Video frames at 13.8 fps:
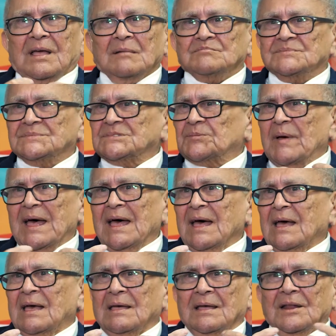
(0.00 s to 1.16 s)
comes
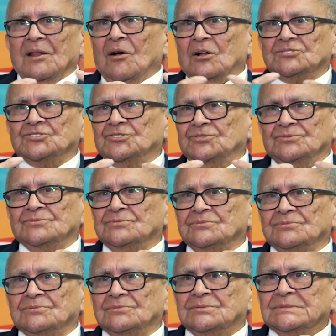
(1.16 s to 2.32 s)
back and haunts
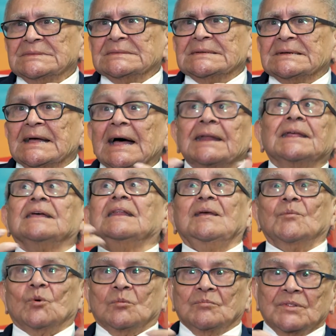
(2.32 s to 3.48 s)
you at any
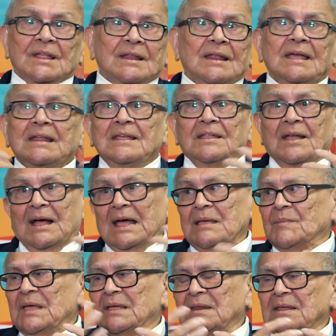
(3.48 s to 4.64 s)
moment, any
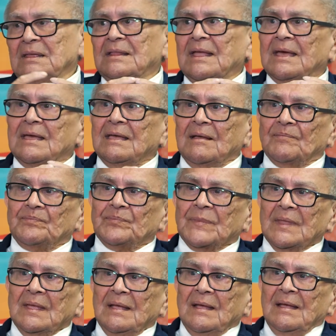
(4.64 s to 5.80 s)
time, any day.
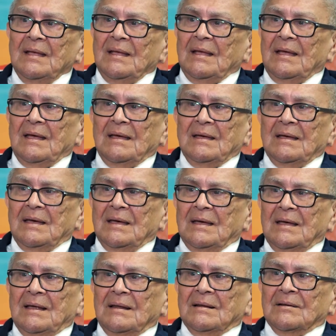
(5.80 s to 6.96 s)

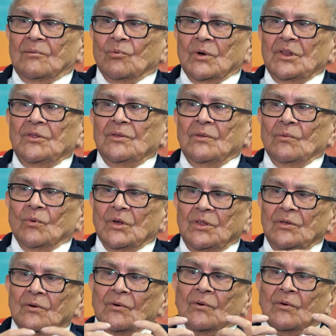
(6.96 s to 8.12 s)
And when
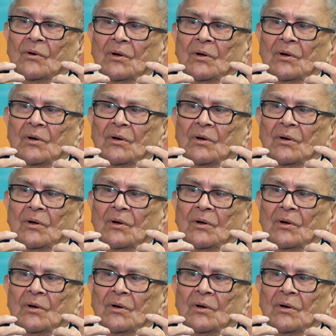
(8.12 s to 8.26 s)
you